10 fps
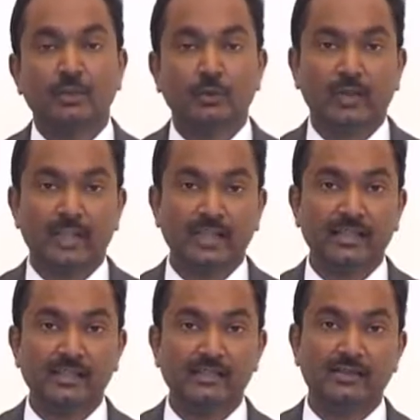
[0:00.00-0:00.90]
To
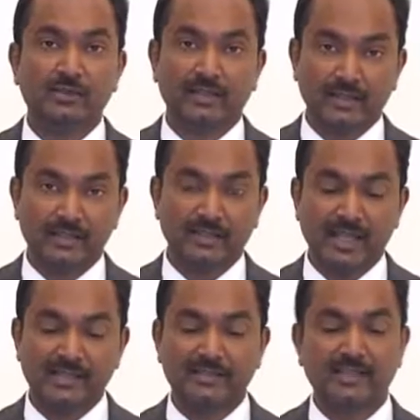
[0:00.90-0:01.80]
hear is to
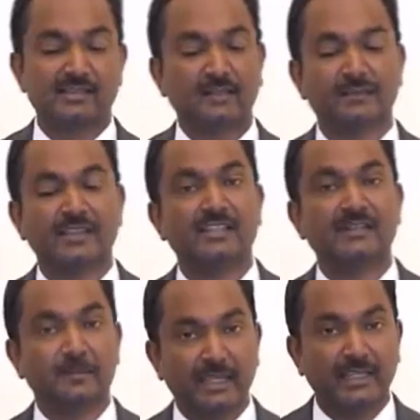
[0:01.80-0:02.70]
recognize that someone
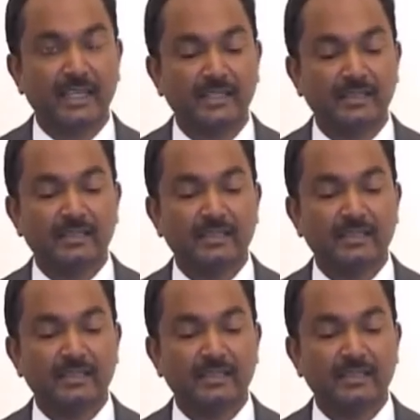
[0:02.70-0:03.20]
is speaking.